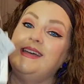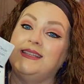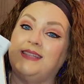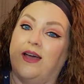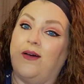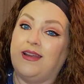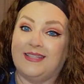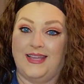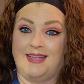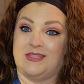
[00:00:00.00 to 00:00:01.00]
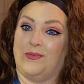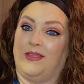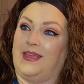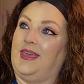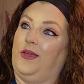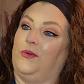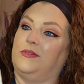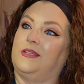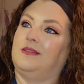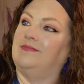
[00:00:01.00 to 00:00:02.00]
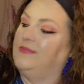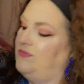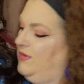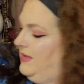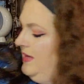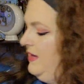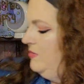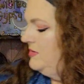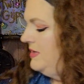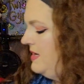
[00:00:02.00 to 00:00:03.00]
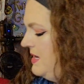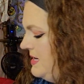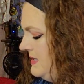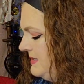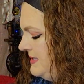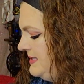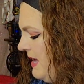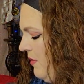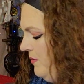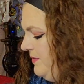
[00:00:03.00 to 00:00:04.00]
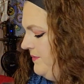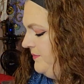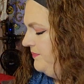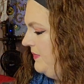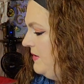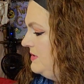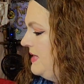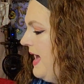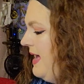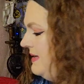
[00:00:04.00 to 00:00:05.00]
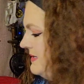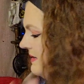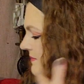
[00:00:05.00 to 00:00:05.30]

So I just think it's really cute. Really cute. So there's that.